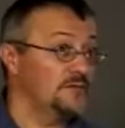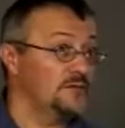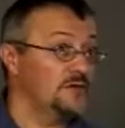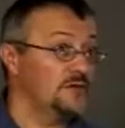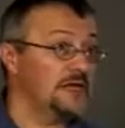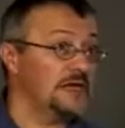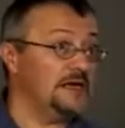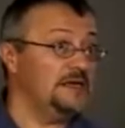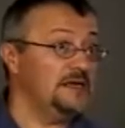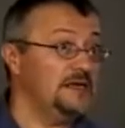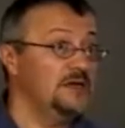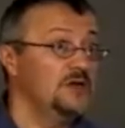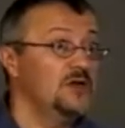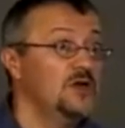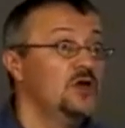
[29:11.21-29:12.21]
okay?
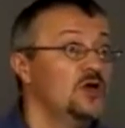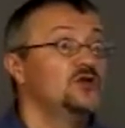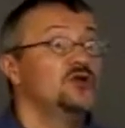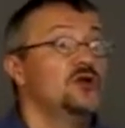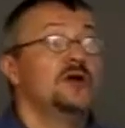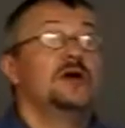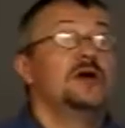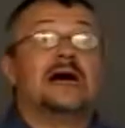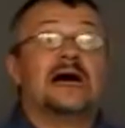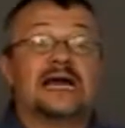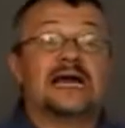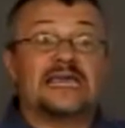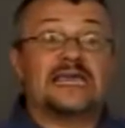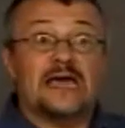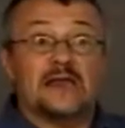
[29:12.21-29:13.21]

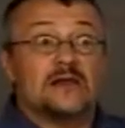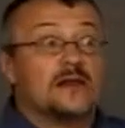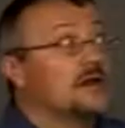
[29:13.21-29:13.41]
Again,